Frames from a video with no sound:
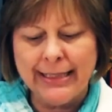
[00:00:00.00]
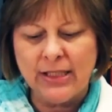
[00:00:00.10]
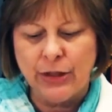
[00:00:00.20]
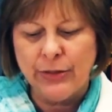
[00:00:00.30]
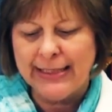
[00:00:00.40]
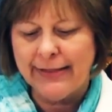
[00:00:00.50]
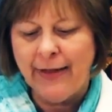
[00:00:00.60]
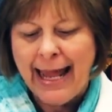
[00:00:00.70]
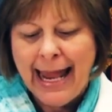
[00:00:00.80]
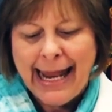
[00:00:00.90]
exclusive.
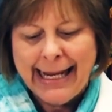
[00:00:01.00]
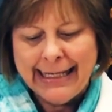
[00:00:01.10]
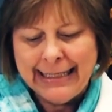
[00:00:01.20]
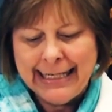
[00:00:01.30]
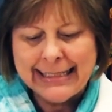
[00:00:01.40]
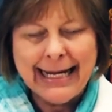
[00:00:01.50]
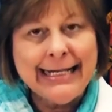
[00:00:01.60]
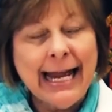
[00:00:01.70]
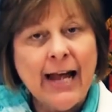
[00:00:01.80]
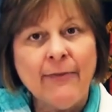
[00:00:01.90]
It is
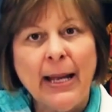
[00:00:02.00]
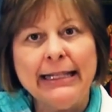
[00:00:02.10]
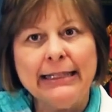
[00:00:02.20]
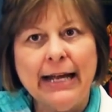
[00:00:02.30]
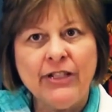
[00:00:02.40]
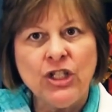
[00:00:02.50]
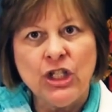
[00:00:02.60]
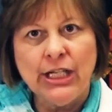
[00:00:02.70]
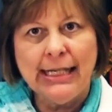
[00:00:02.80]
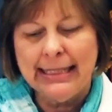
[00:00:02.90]
8.5 by 11
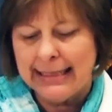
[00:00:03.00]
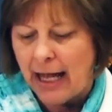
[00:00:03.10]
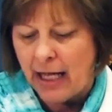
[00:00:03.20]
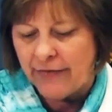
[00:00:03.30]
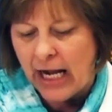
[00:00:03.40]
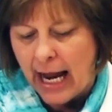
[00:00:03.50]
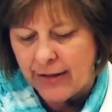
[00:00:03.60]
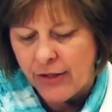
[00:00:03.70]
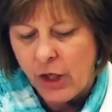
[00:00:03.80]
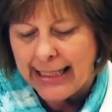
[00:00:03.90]
sheets of an
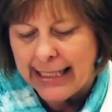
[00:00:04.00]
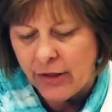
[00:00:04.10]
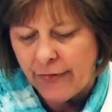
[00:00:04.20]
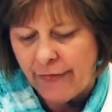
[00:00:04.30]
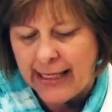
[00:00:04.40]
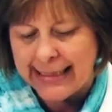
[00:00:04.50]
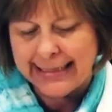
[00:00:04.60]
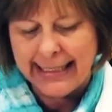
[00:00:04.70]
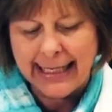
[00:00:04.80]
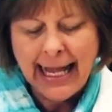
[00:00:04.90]
iron-on
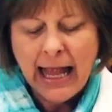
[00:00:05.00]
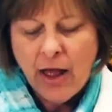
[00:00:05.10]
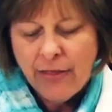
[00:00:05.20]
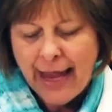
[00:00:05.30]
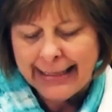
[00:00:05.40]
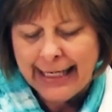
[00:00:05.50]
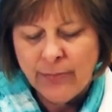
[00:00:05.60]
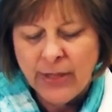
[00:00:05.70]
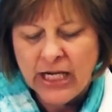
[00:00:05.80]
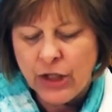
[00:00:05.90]
interfacing that
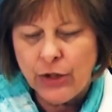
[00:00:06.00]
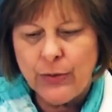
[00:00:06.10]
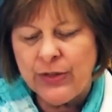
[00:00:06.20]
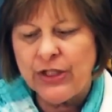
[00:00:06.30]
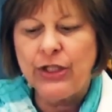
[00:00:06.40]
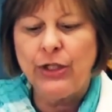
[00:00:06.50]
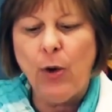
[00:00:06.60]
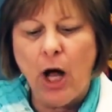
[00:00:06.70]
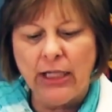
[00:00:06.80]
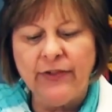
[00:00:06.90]
can be used to do
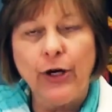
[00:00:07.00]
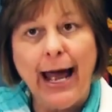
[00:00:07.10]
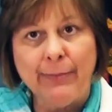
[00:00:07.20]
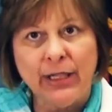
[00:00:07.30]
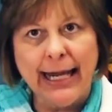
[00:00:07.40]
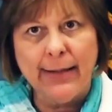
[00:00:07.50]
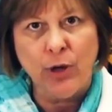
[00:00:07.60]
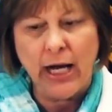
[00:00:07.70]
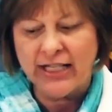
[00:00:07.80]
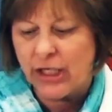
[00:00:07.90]
all of your applique
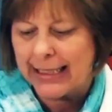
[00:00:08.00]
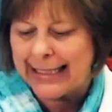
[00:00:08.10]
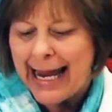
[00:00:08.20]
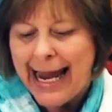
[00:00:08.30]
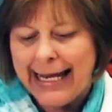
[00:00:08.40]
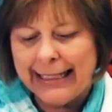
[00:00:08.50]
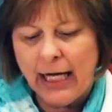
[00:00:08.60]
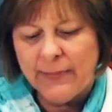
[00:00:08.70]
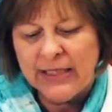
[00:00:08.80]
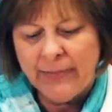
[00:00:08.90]
projects. It
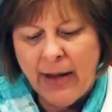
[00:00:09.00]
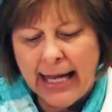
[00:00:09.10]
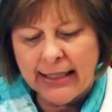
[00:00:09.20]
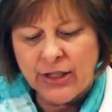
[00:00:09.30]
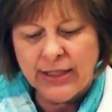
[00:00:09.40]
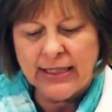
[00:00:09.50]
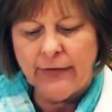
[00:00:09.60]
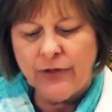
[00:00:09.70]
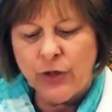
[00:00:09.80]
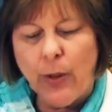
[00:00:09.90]
comes in packages
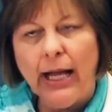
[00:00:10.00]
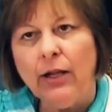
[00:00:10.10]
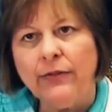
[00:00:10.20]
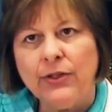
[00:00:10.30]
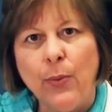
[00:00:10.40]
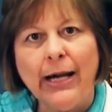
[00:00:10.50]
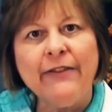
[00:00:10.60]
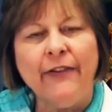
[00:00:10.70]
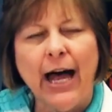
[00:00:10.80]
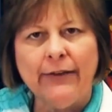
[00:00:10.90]
of 12,
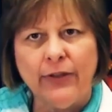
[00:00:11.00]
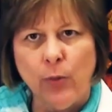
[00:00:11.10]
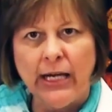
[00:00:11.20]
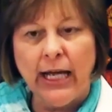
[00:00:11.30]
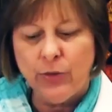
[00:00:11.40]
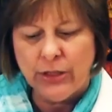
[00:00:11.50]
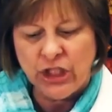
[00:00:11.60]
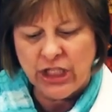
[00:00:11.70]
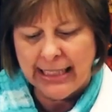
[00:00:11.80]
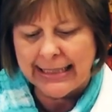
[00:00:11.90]
25, and 100
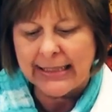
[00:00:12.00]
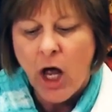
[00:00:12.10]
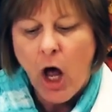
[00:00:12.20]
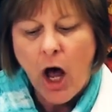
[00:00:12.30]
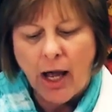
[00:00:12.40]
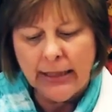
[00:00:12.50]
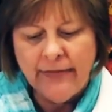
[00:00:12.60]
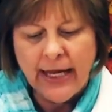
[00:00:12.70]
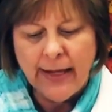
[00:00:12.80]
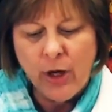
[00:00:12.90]
sheets. All
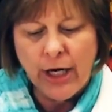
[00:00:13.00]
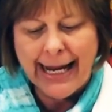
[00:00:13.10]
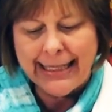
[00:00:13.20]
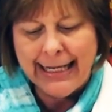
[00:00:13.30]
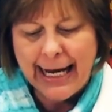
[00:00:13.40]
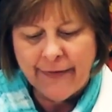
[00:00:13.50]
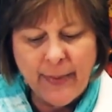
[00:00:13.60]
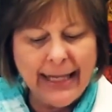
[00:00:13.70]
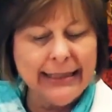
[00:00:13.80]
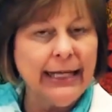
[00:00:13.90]
of them are 8.5
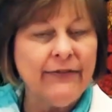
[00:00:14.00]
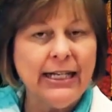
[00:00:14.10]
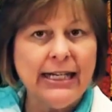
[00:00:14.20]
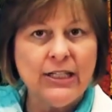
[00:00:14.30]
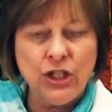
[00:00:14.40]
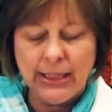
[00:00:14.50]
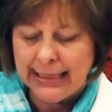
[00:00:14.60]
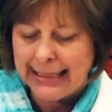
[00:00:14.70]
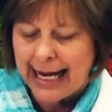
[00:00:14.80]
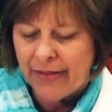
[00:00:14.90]
by 11
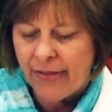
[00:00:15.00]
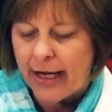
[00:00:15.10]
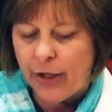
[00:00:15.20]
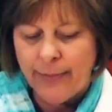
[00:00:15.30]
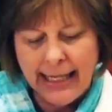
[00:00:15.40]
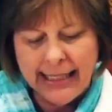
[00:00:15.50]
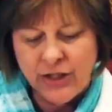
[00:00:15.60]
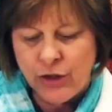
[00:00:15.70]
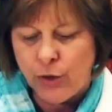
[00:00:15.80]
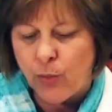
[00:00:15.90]
inches, and they are
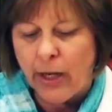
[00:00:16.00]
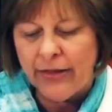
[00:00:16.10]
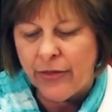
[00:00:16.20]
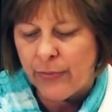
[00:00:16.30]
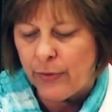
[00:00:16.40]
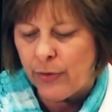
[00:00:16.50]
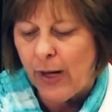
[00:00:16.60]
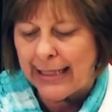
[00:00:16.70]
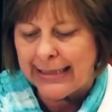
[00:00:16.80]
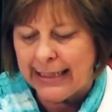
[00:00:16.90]
made to run
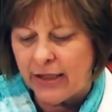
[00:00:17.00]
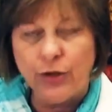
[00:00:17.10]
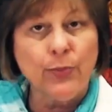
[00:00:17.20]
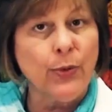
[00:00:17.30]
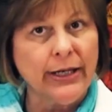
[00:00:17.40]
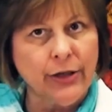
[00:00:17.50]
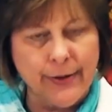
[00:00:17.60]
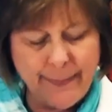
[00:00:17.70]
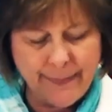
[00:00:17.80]
through a standard printer.